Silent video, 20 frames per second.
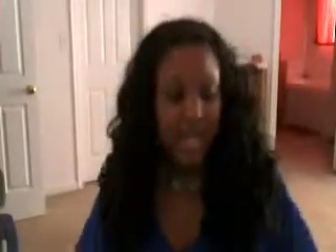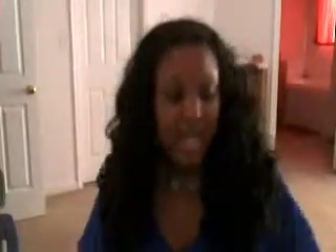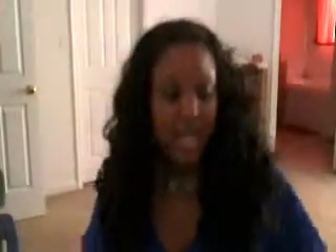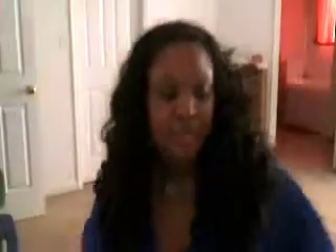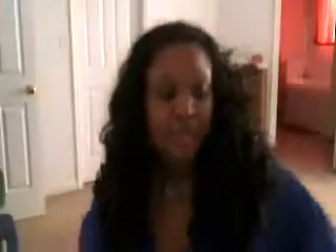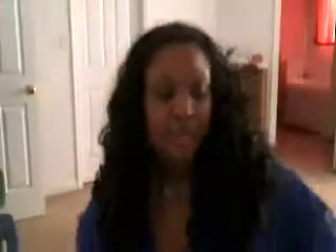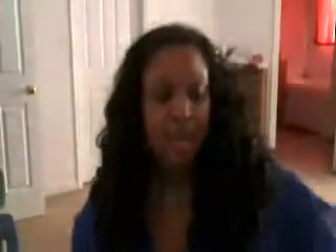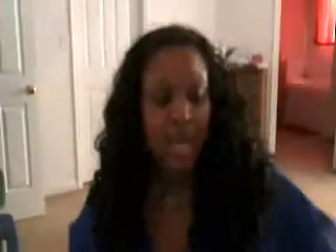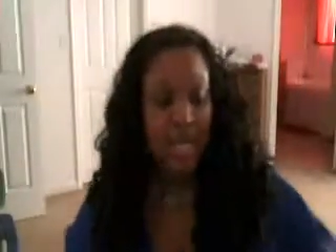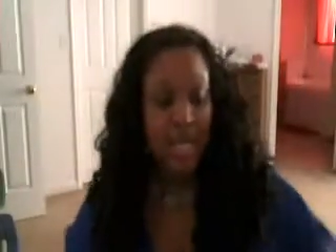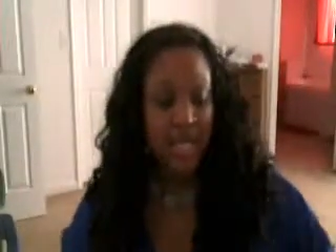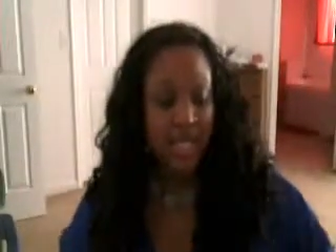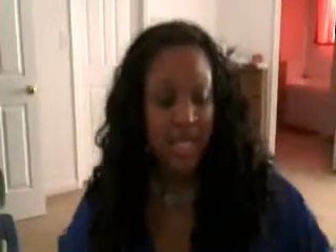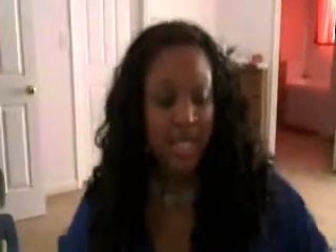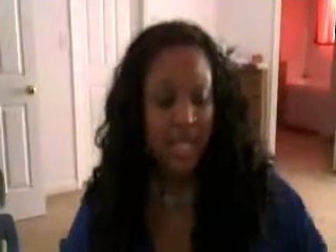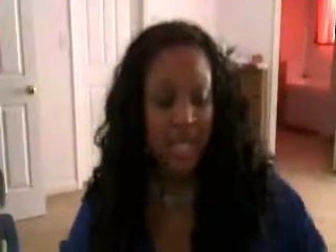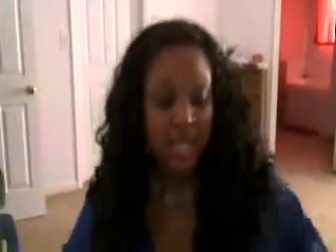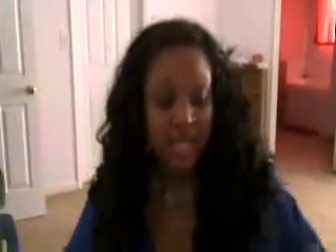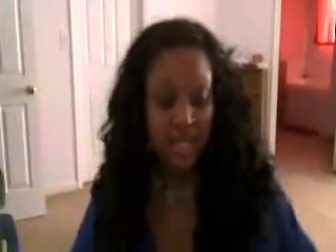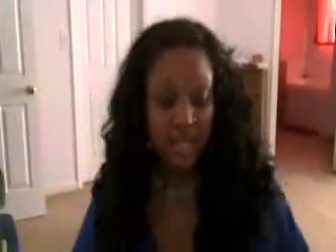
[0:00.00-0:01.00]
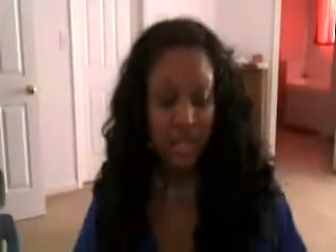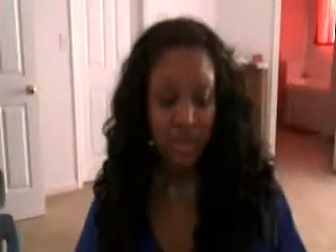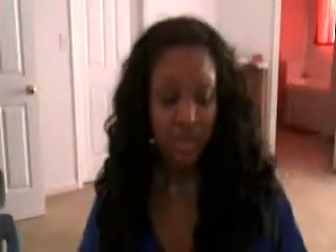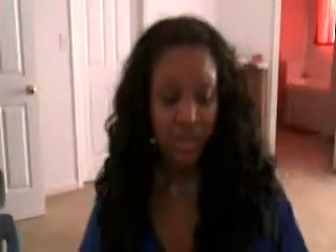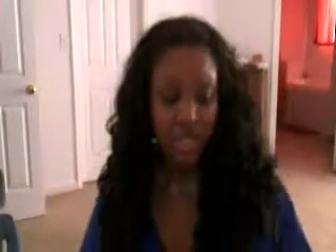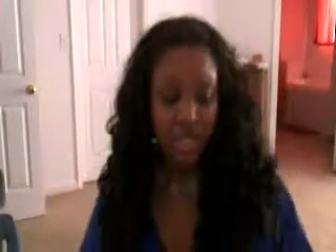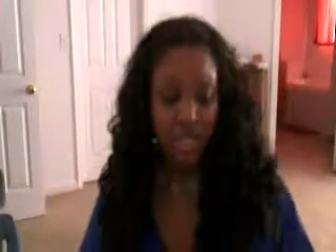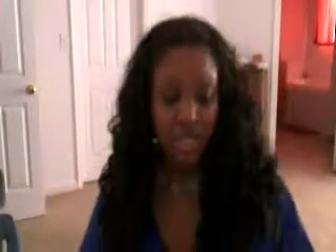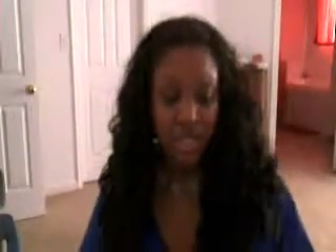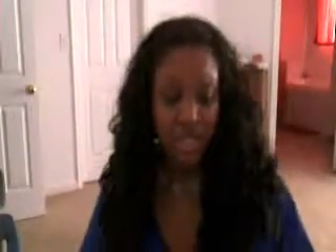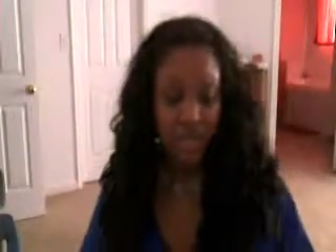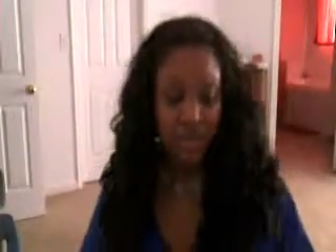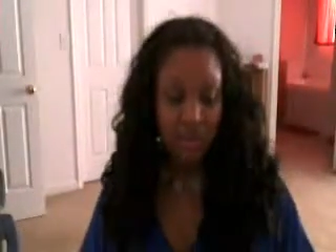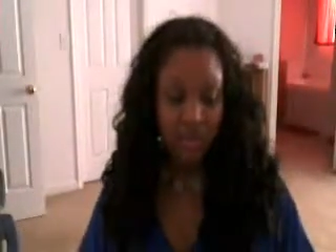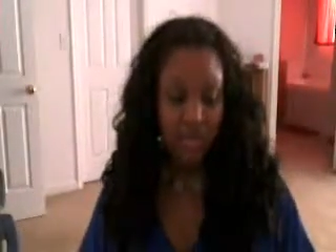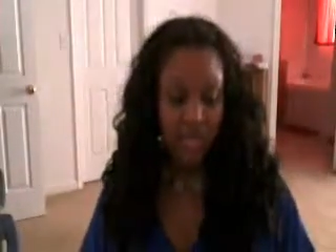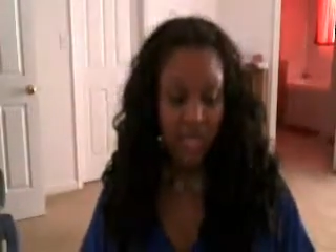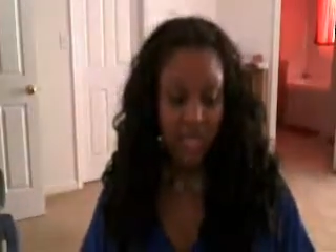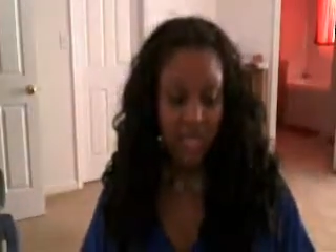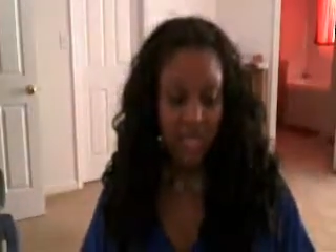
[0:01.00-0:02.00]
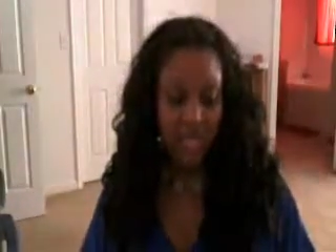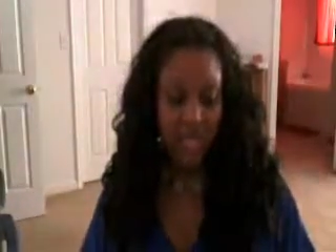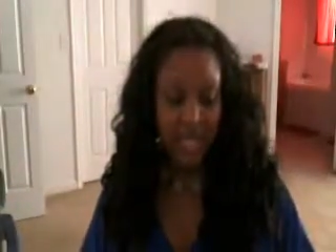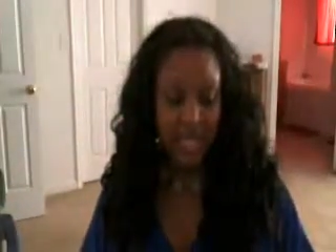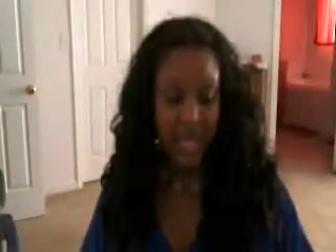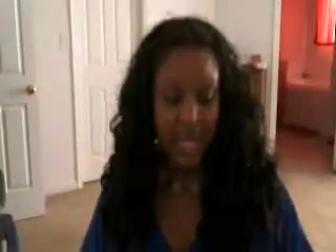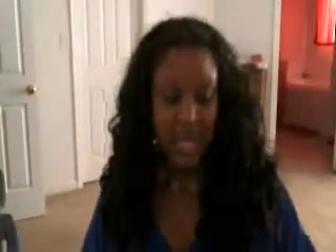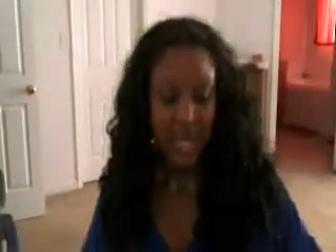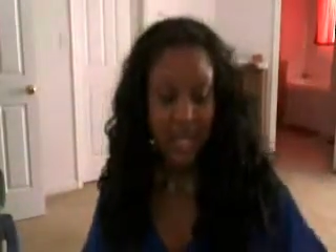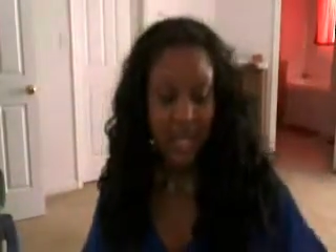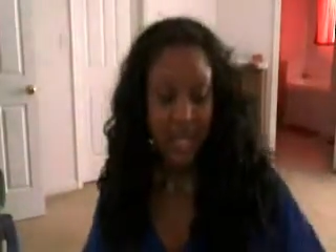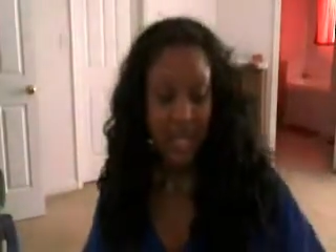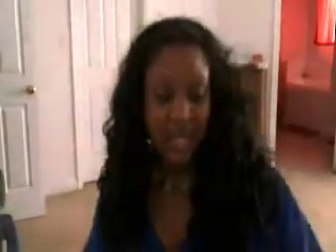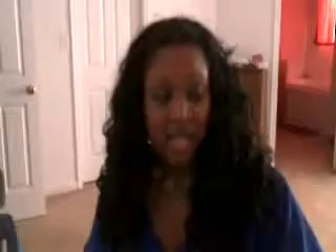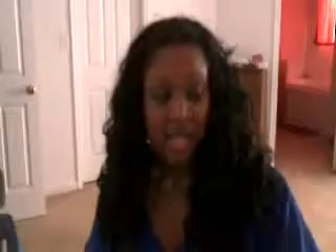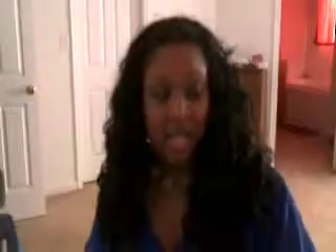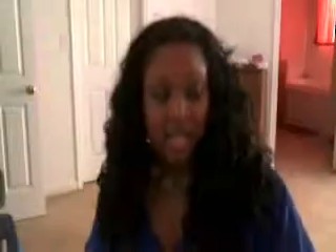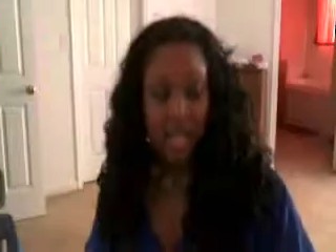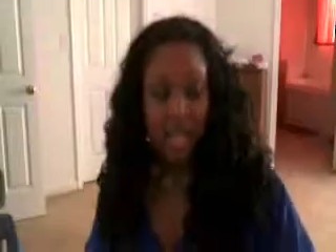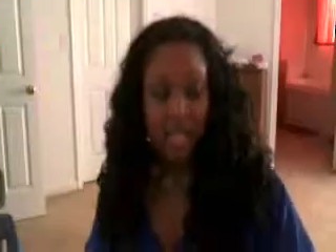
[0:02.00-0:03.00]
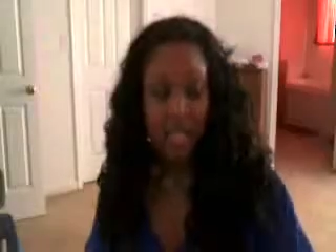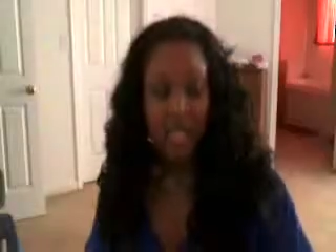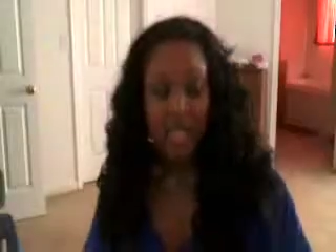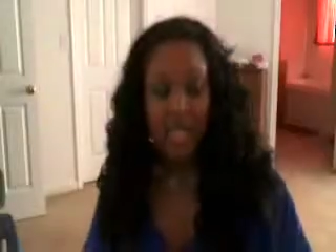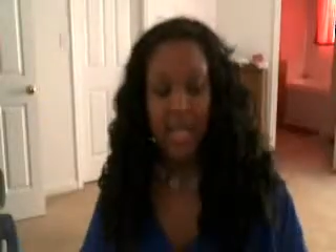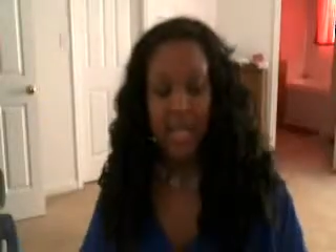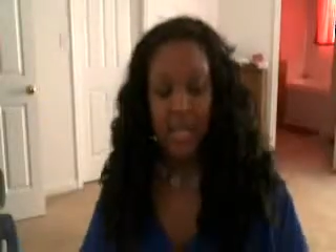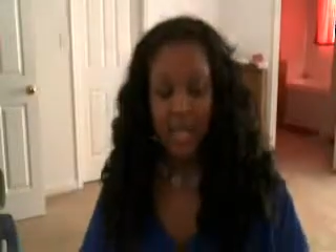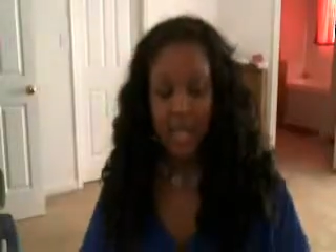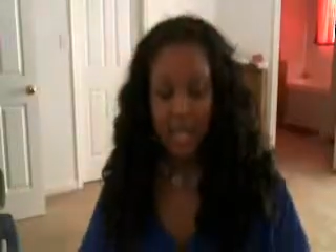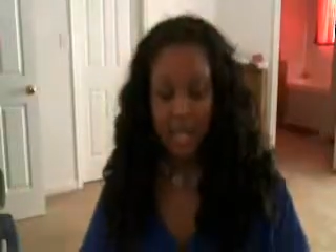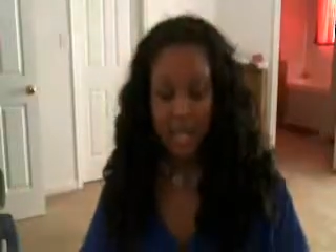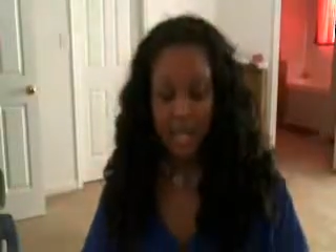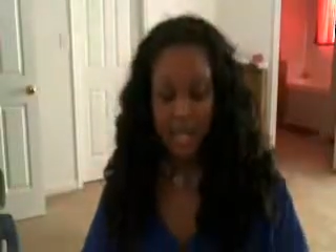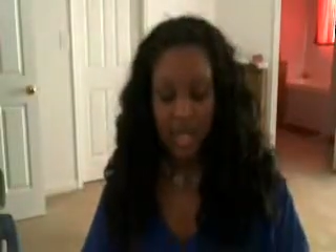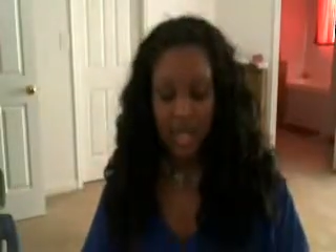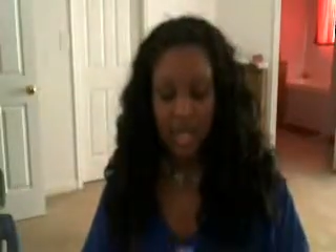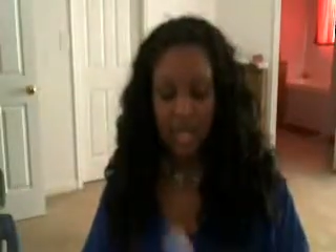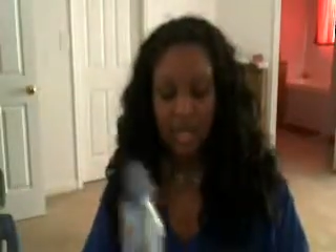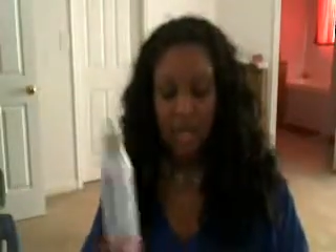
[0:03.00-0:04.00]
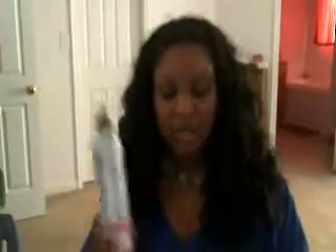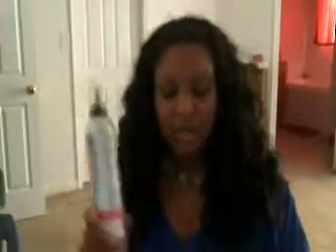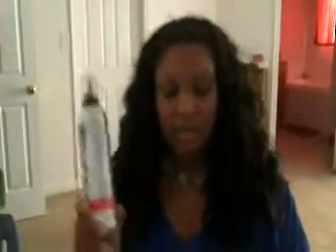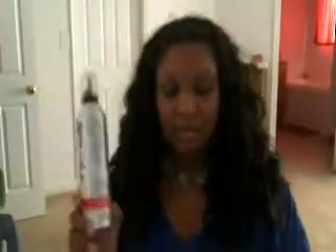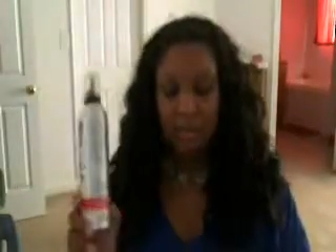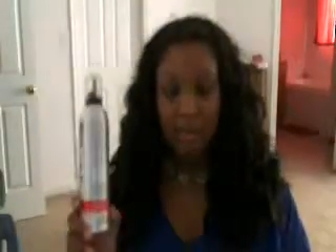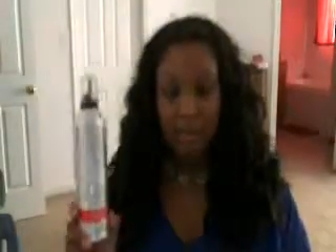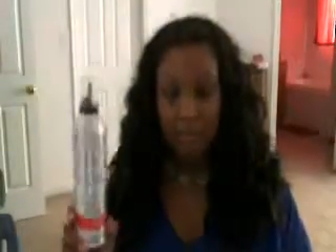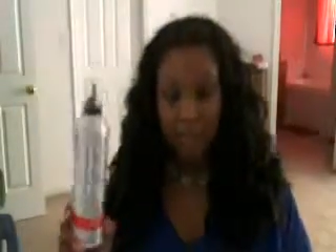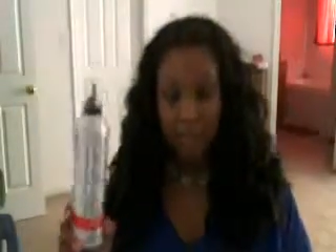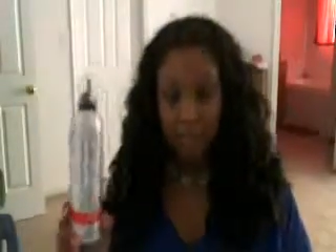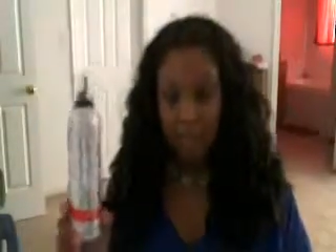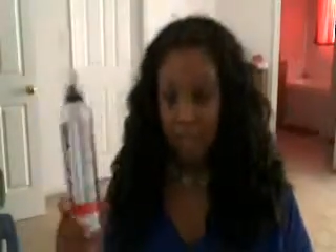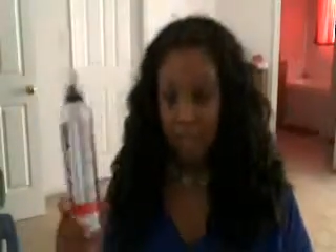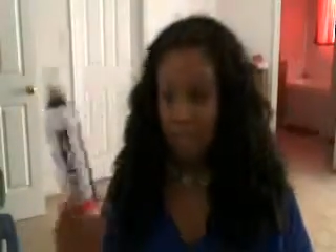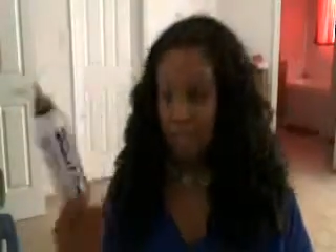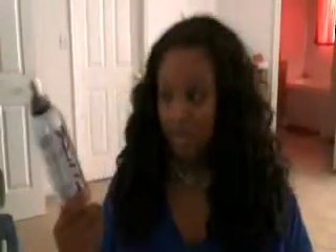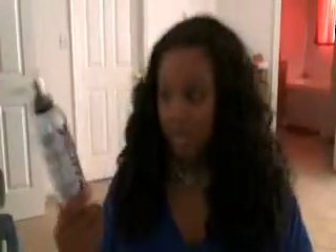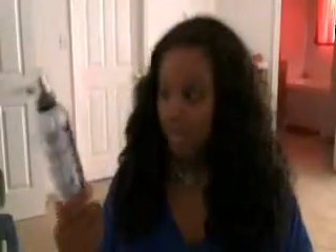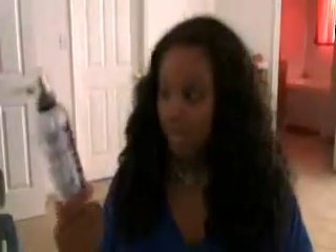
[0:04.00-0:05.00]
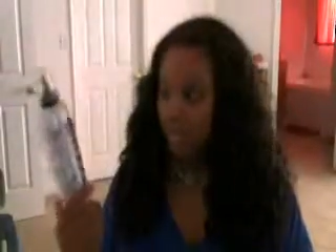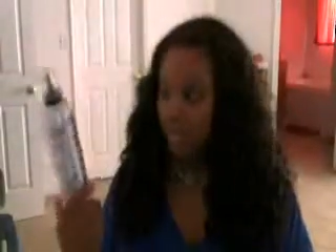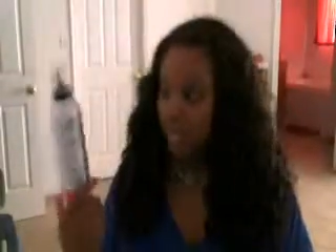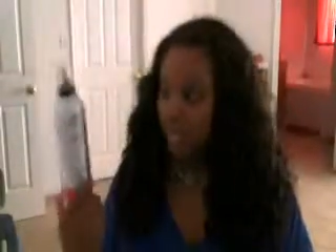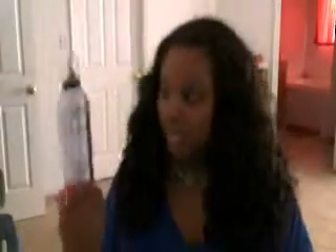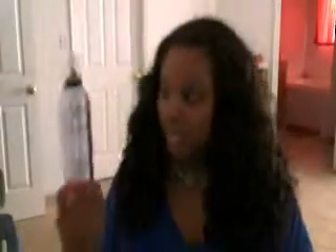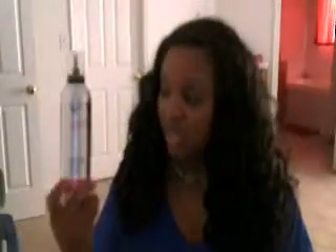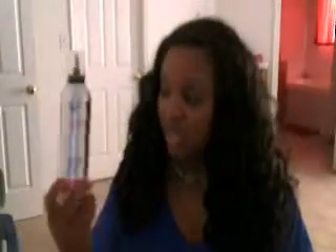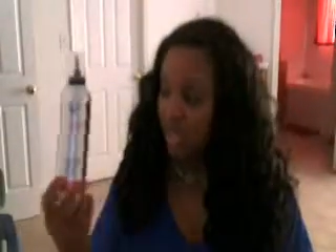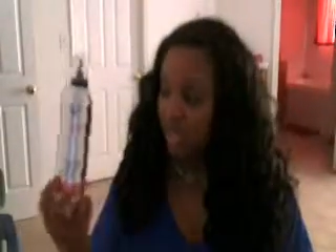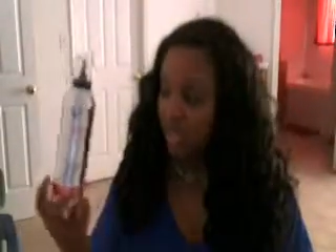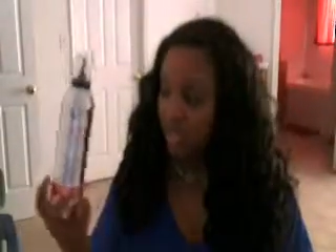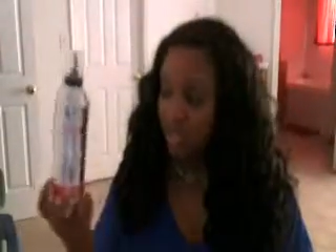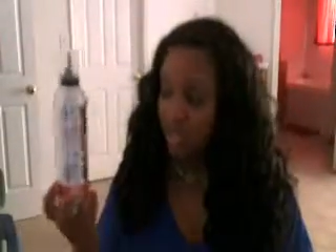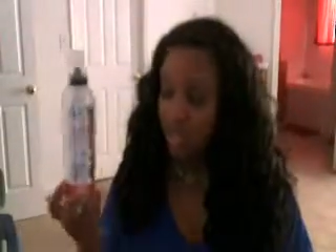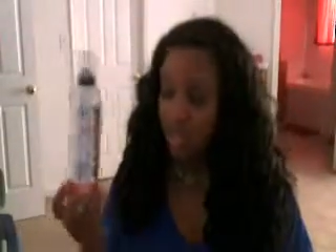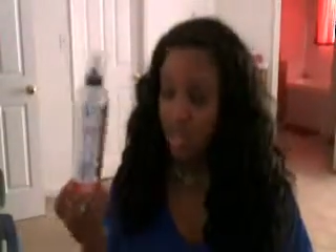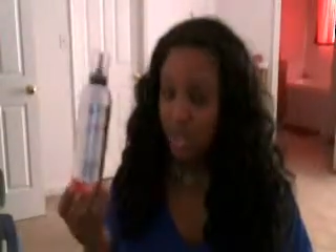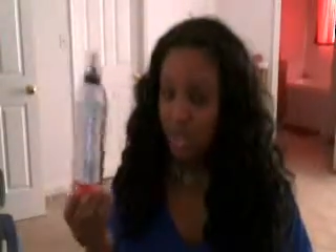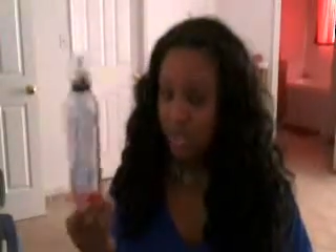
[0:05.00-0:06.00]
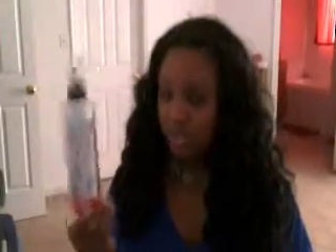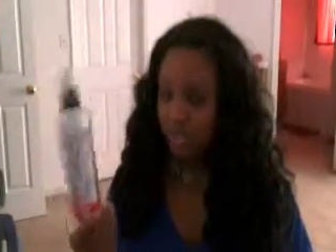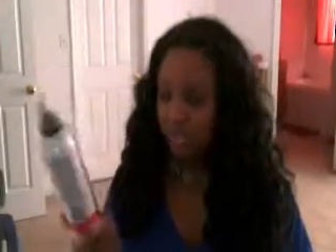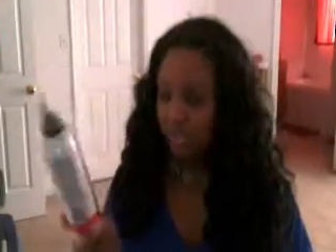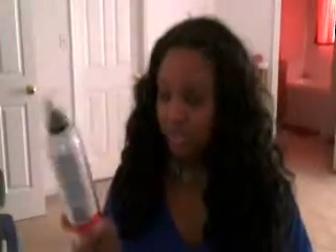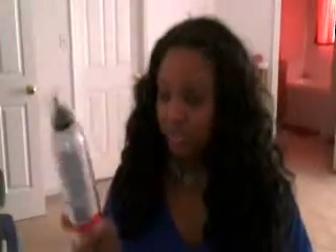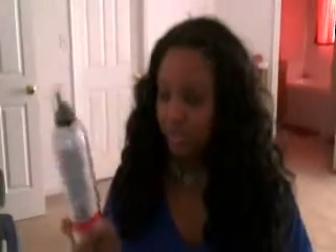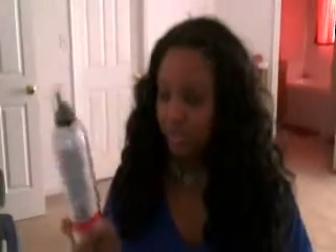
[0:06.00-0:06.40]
And the products that I used when I did that is like, I used my mousse, my Vigorol mousse